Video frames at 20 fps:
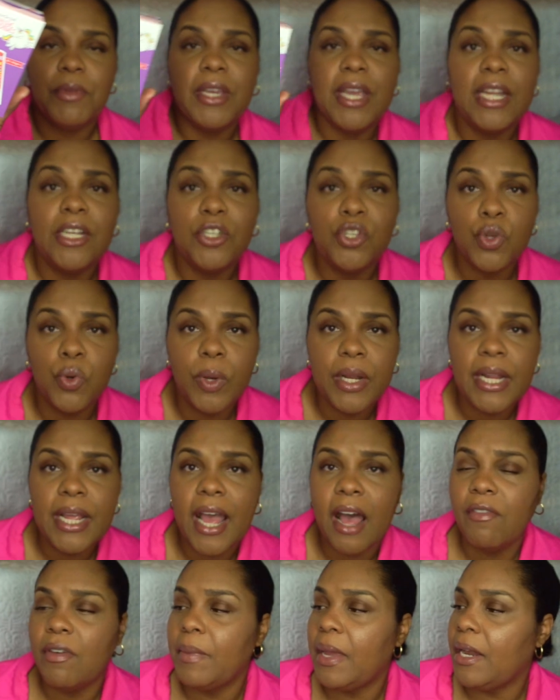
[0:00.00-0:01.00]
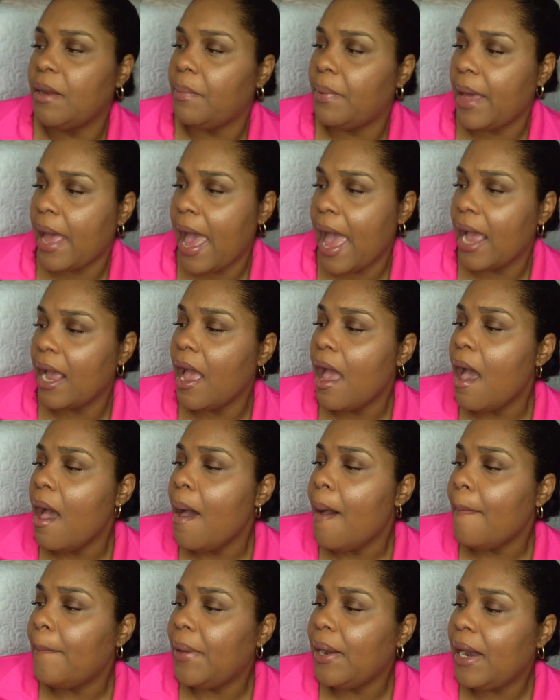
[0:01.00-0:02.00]
You get 20 of them in a pack,
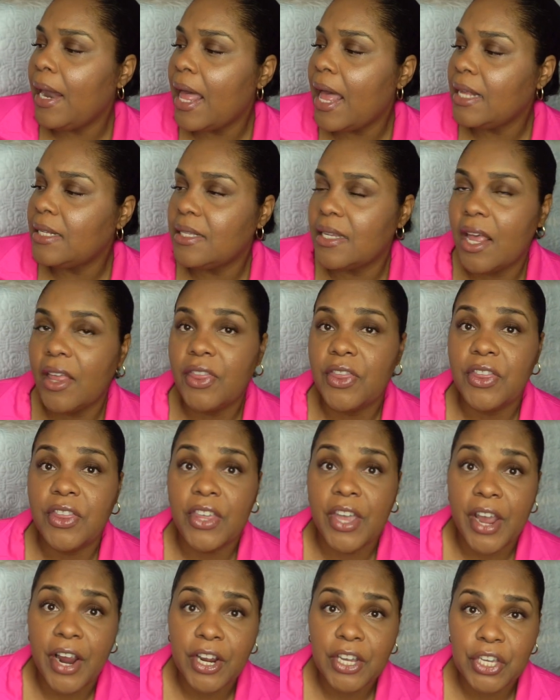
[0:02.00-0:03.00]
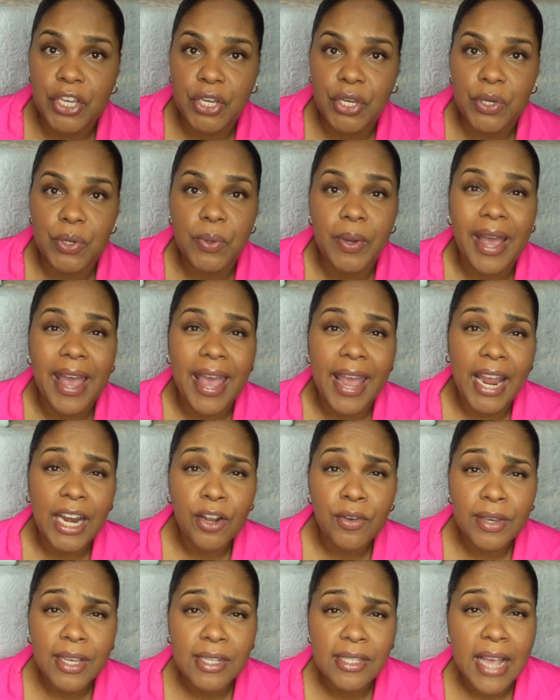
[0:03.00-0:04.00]
plus they're cute.
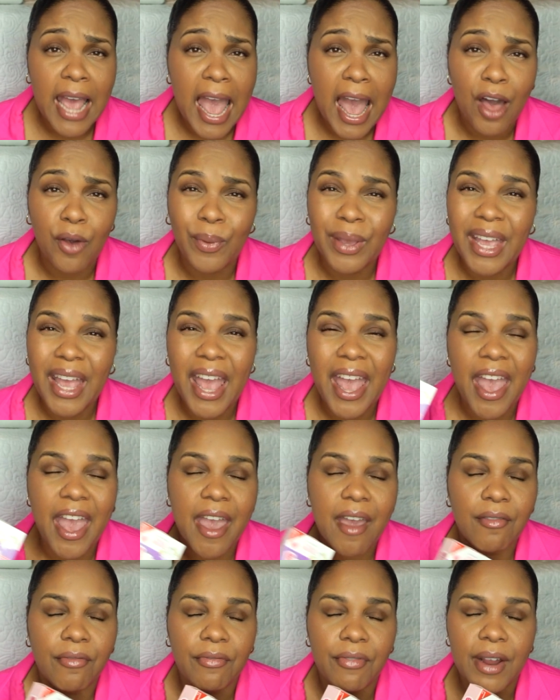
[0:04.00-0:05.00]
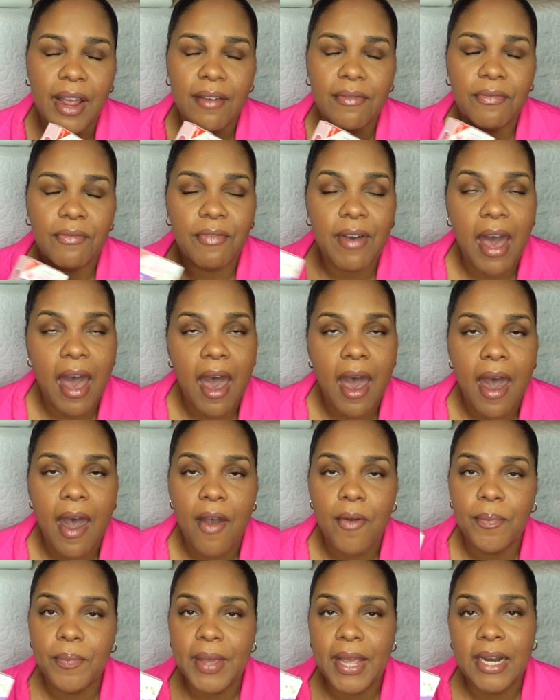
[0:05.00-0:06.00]
Halo gets an owie every
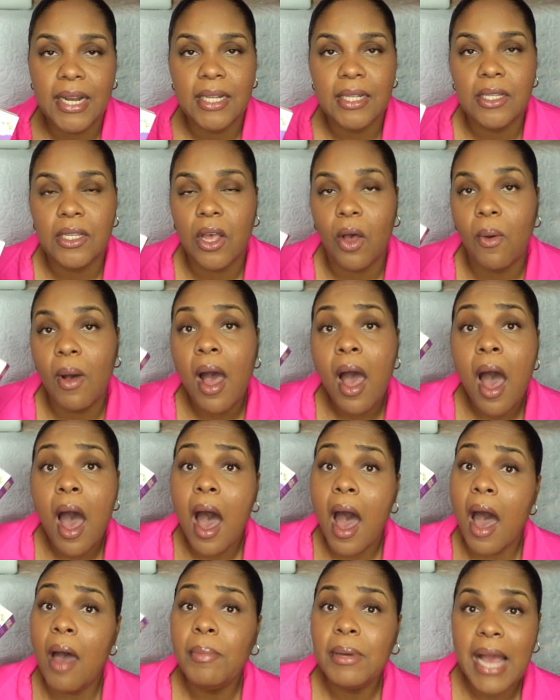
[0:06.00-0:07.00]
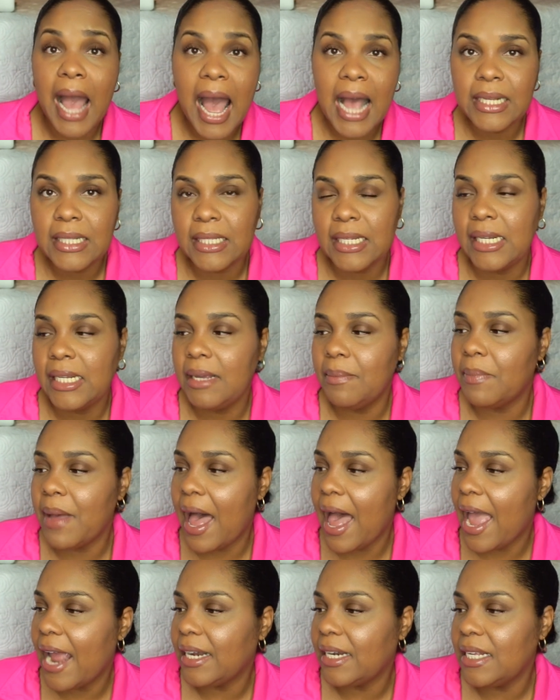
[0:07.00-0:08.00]
5 minutes, so I'm constantly
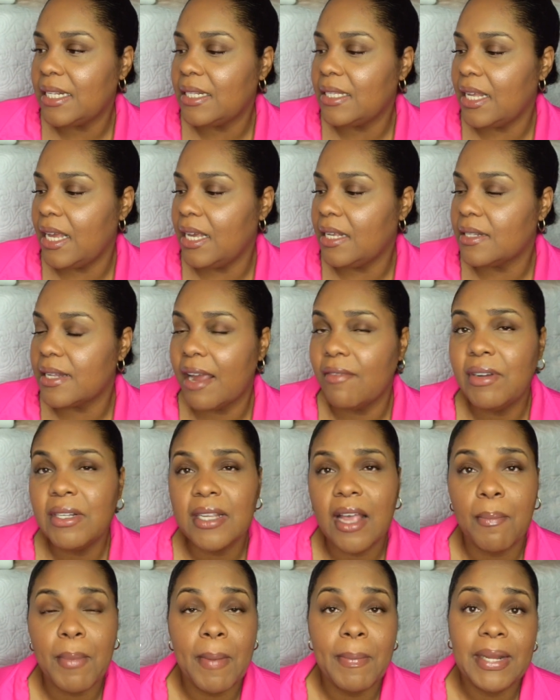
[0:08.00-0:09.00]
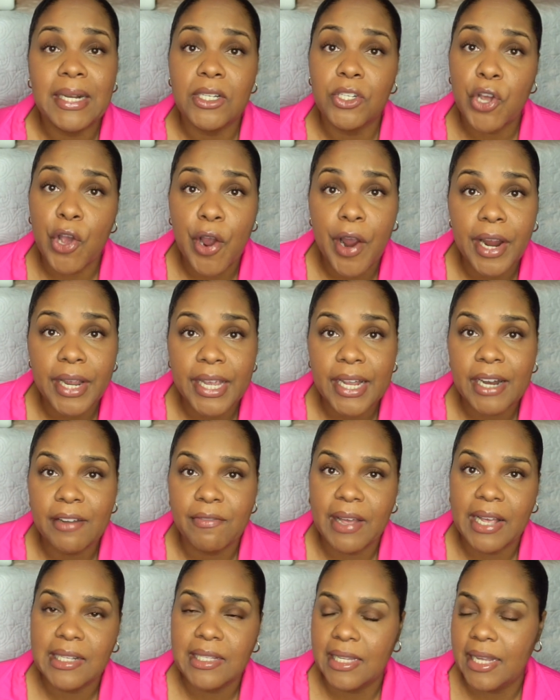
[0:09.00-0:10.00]
buying these things. Every time I'm in Target,
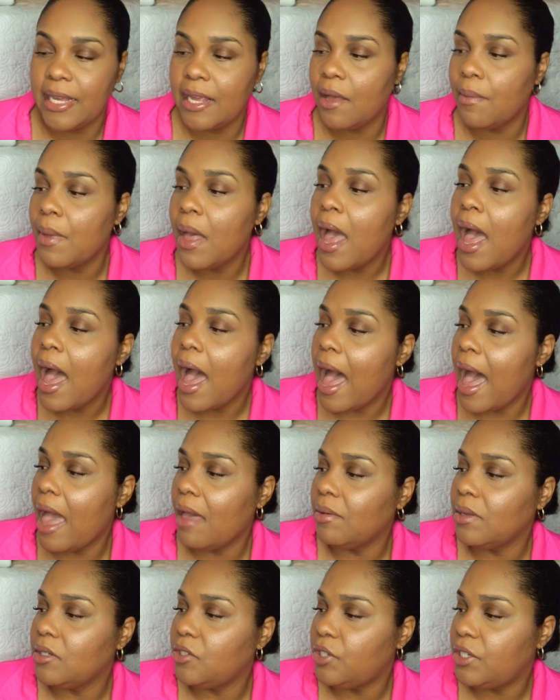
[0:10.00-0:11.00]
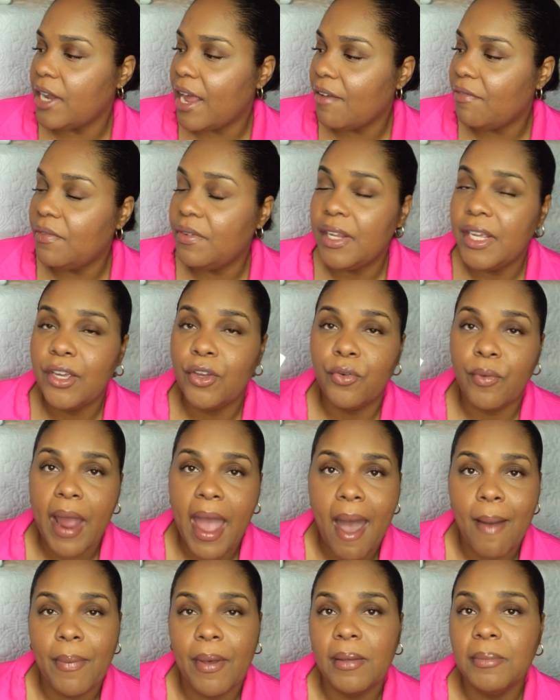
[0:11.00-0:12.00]
if I see them, I will definitely
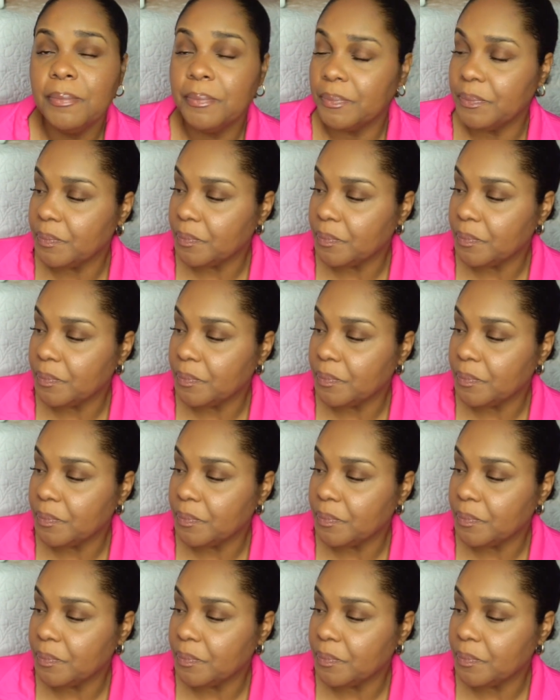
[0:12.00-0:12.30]
grab them.